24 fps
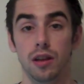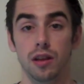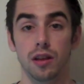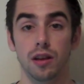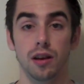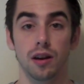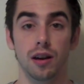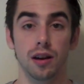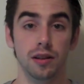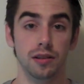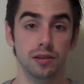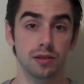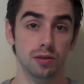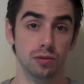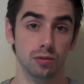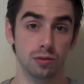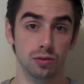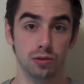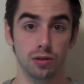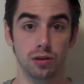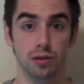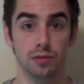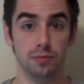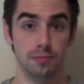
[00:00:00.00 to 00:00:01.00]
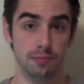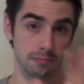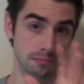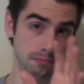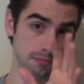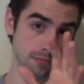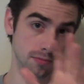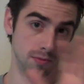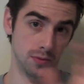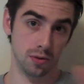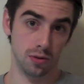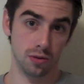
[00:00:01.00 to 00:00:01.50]
Uh, so sort of,
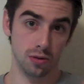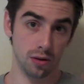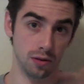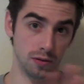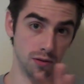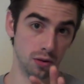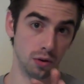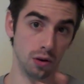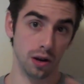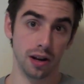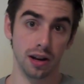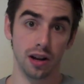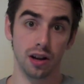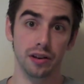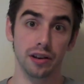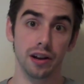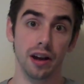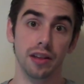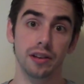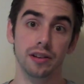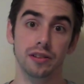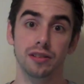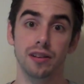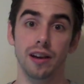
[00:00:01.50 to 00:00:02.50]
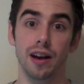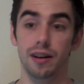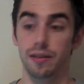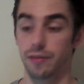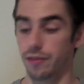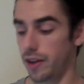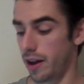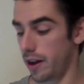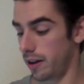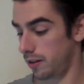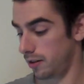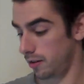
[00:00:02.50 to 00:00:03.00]
sort of going on either side of
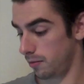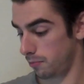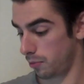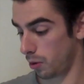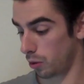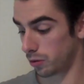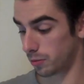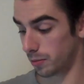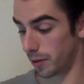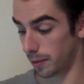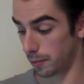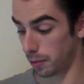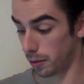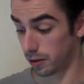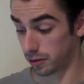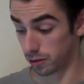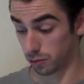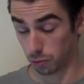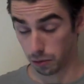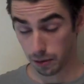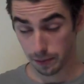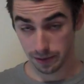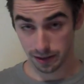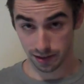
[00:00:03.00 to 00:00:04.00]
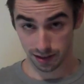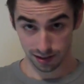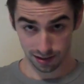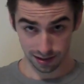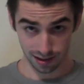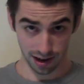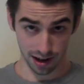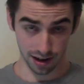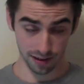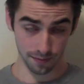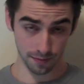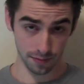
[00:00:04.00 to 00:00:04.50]
that postmenopausal women
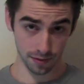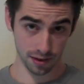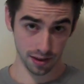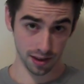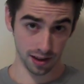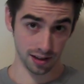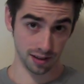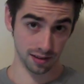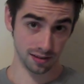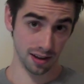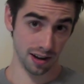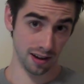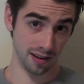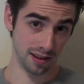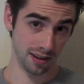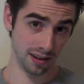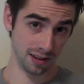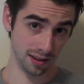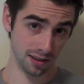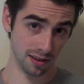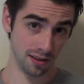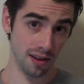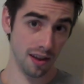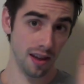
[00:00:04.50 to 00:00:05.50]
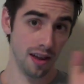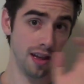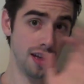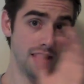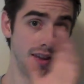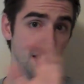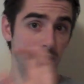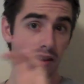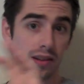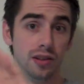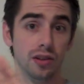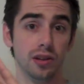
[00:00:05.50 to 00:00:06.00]
side of things
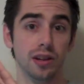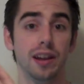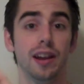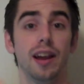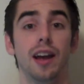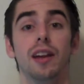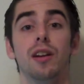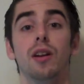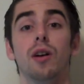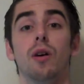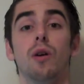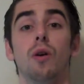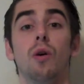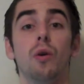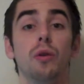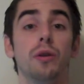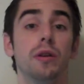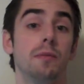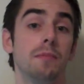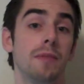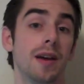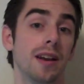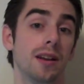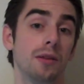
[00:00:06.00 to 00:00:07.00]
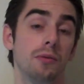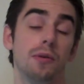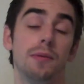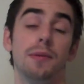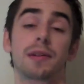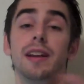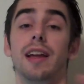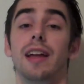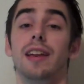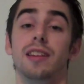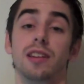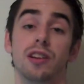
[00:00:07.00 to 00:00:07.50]
and looking at older men and women
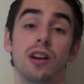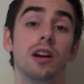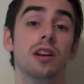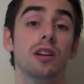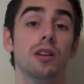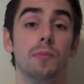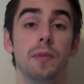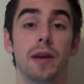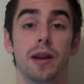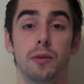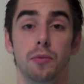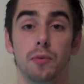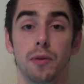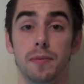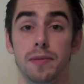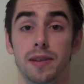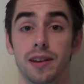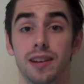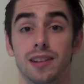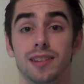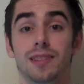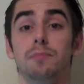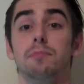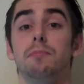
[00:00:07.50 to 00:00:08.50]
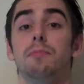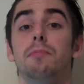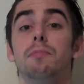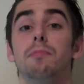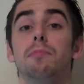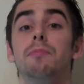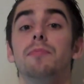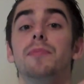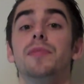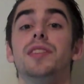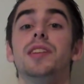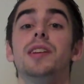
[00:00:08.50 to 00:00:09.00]
and younger men and women and
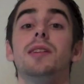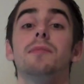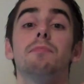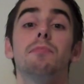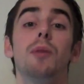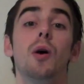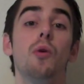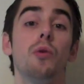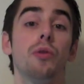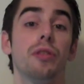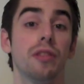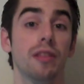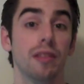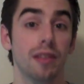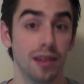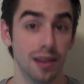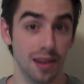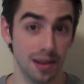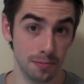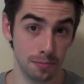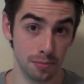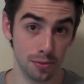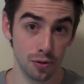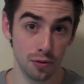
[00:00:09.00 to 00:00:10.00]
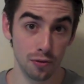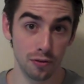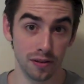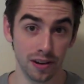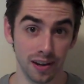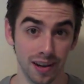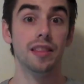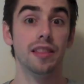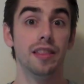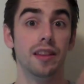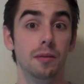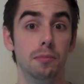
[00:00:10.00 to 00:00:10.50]
seeing both
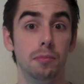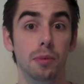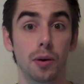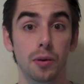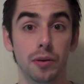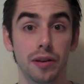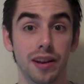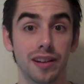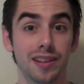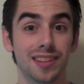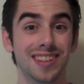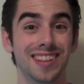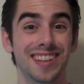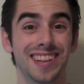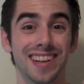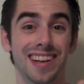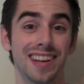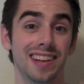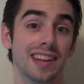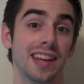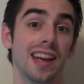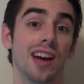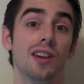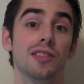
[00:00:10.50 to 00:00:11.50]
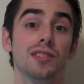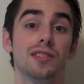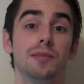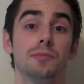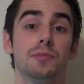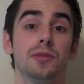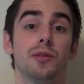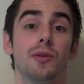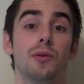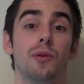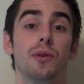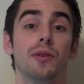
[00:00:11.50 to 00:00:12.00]
improving their bone density and calcium
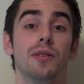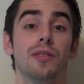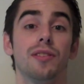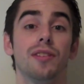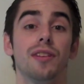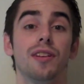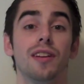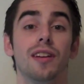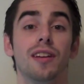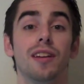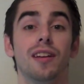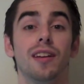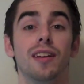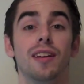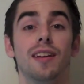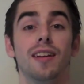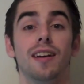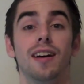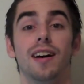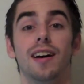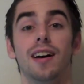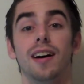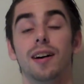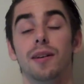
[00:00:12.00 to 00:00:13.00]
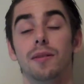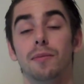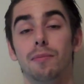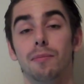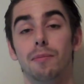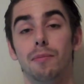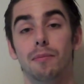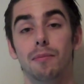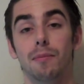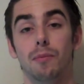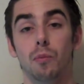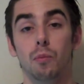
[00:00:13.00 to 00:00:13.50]
scores uh,
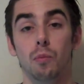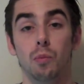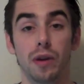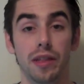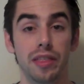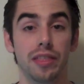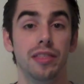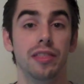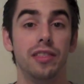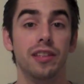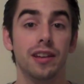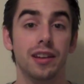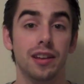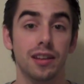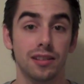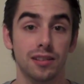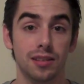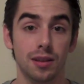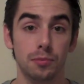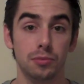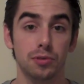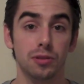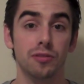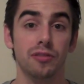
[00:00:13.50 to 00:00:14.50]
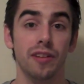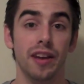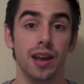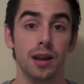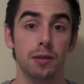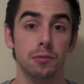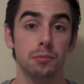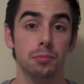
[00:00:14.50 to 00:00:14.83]
with the consumption of animal